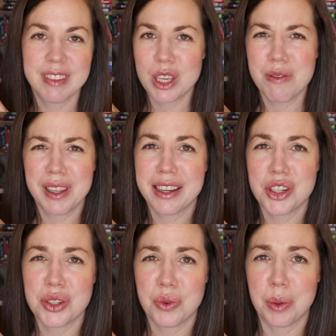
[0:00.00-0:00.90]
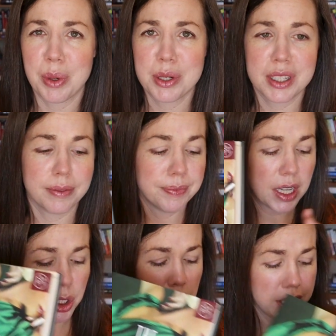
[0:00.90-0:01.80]
You feel like she's a real person.
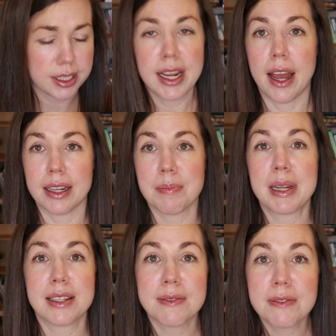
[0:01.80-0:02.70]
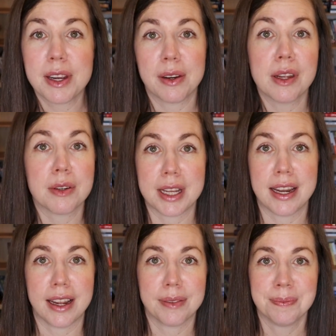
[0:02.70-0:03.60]
She's not, but it's very
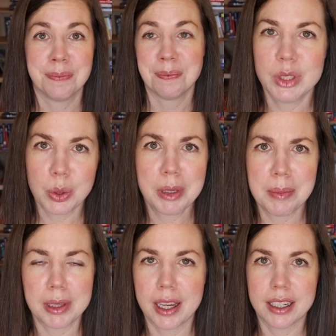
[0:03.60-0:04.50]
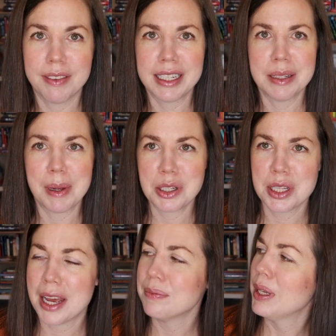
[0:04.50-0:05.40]
entertaining. So I'm keeping that, if I didn't
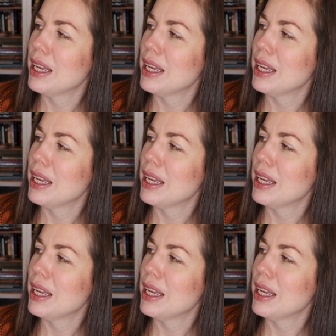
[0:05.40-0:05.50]
mention that.